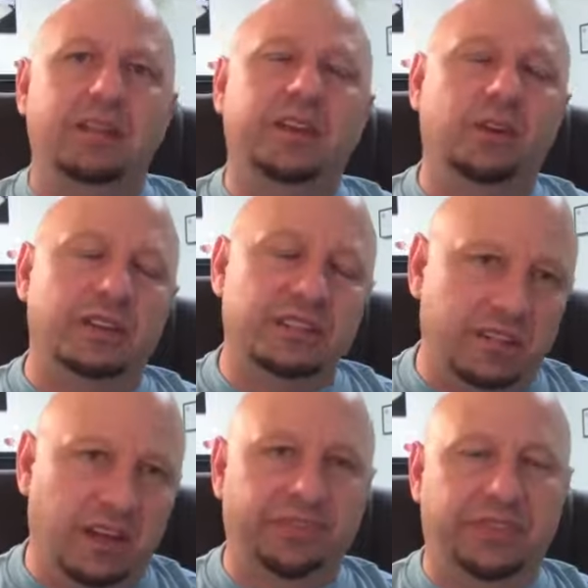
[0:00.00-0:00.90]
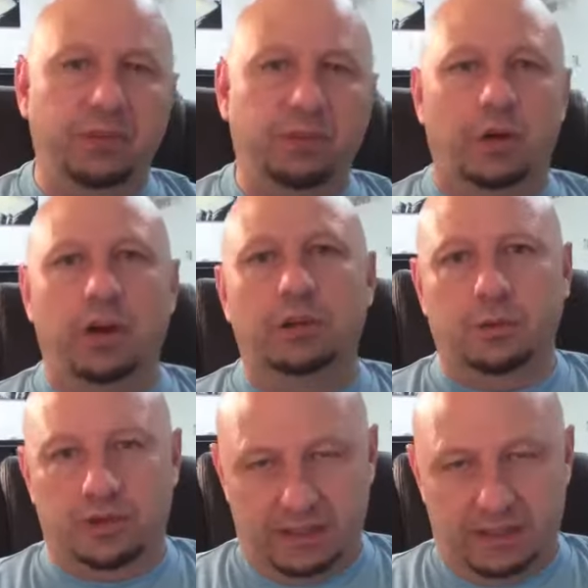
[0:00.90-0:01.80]
There is nothing wrong
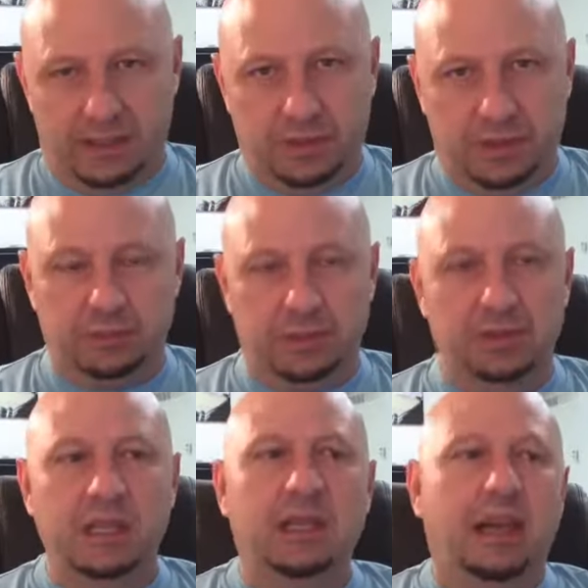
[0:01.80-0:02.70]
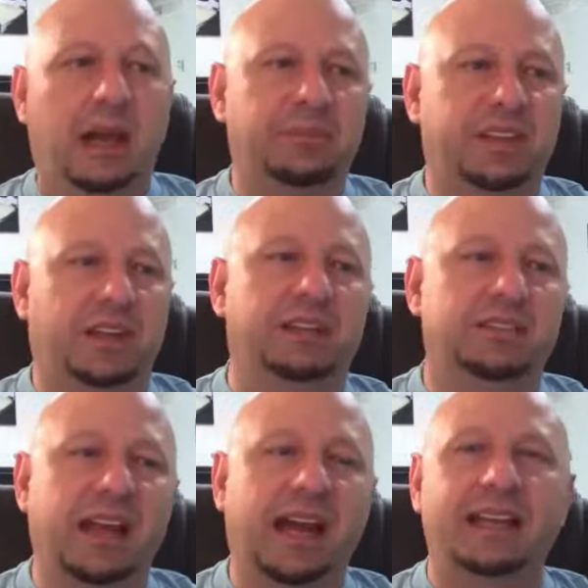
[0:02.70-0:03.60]
with that, people. I'm telling
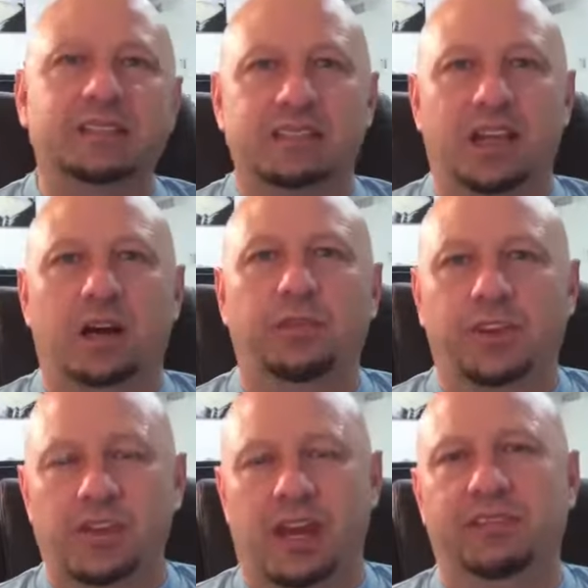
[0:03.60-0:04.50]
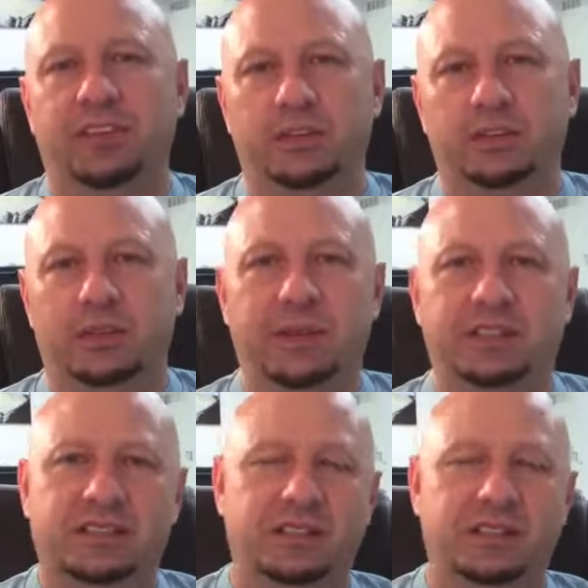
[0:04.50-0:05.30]
it's not selfish having your limits.